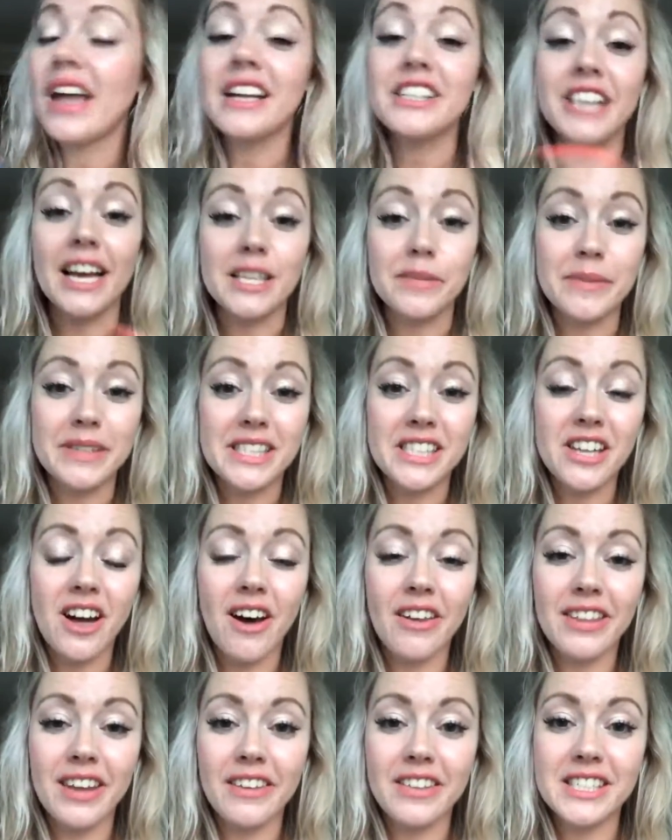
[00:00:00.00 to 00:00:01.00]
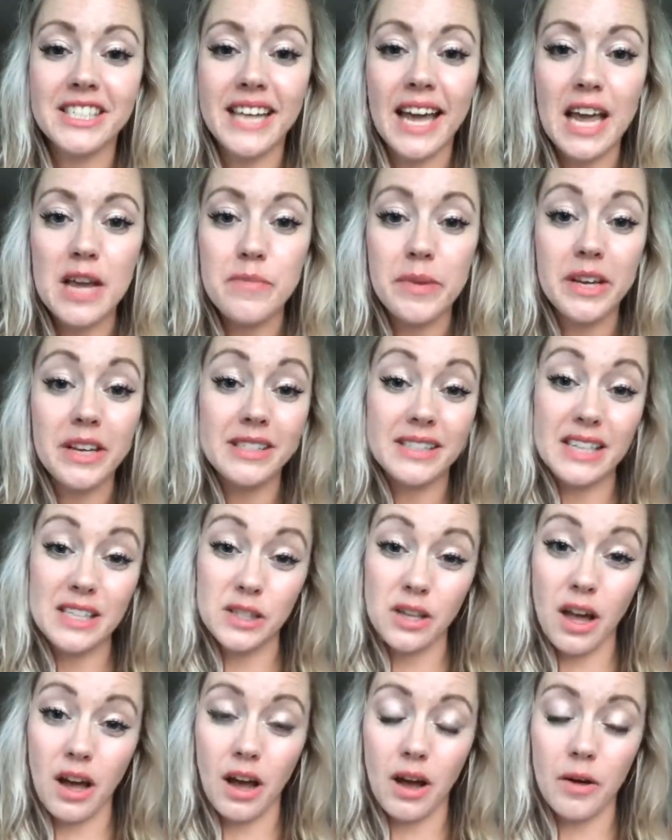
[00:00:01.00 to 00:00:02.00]
Jasmine Starr the other day because there's
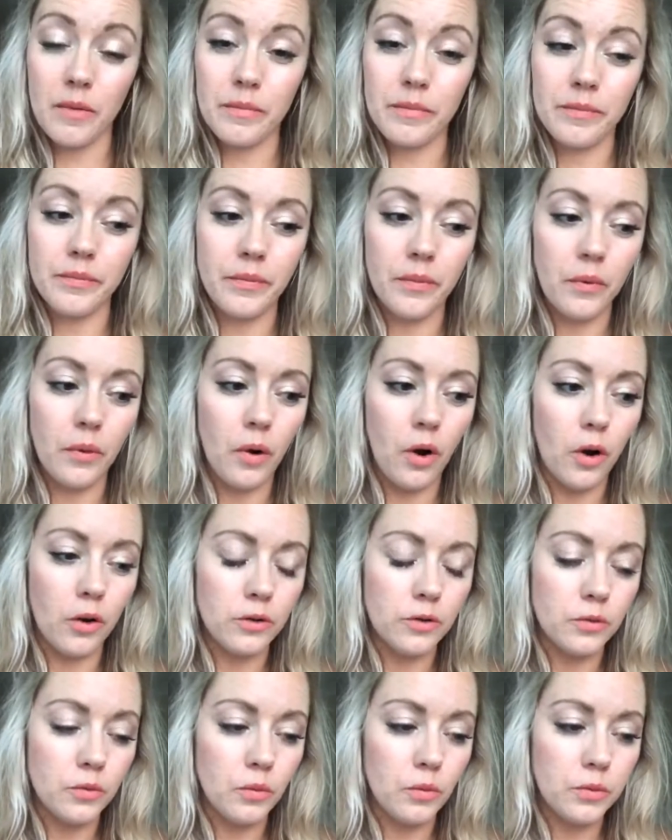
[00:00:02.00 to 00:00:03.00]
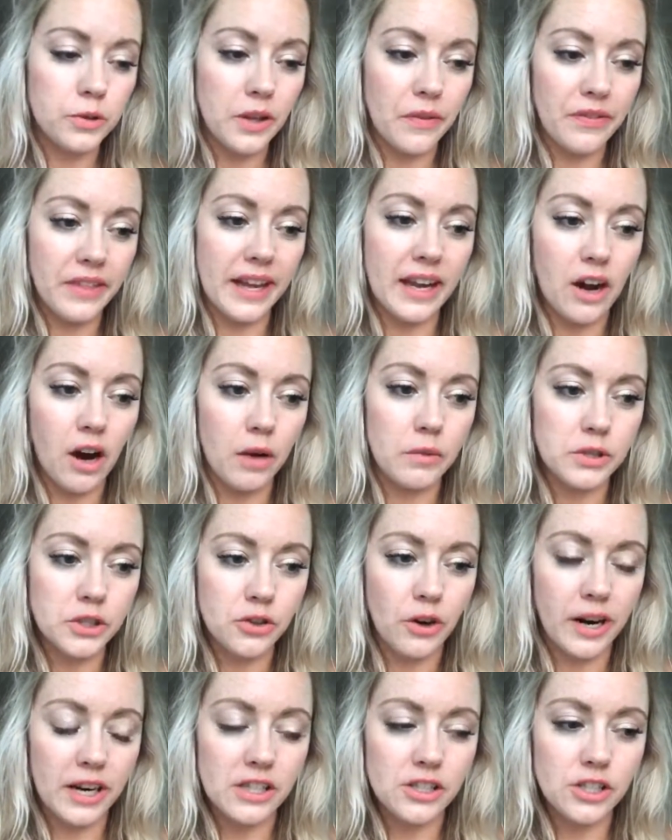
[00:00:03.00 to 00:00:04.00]
on something I was
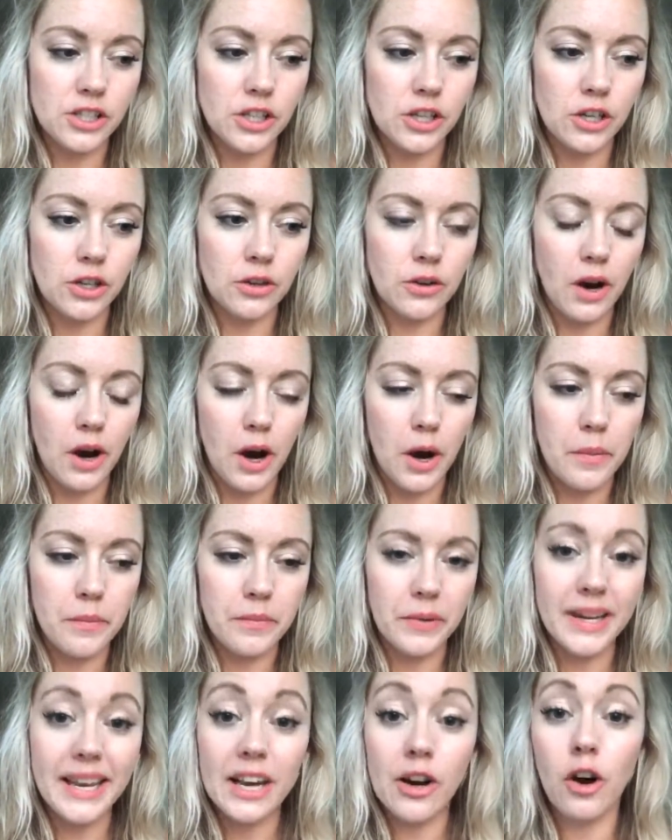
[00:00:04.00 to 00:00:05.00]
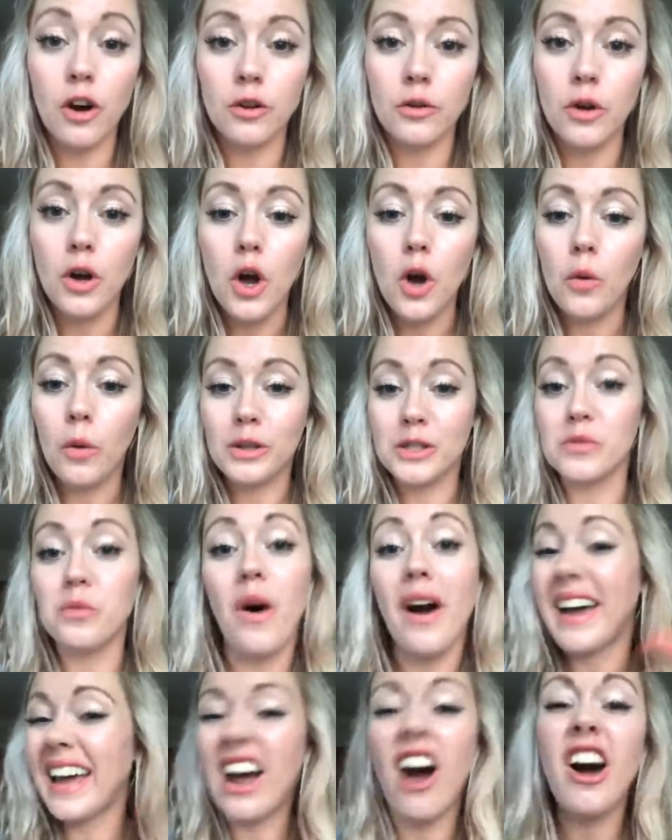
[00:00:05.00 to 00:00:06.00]
trying to click on wasn't working.